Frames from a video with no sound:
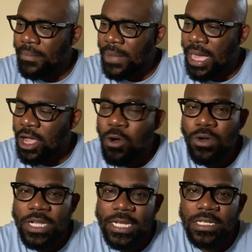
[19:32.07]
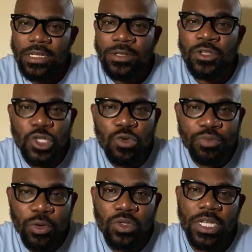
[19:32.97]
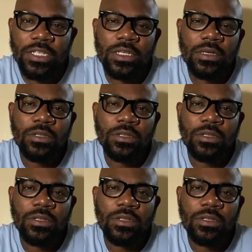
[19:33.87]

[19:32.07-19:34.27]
accorded a due process.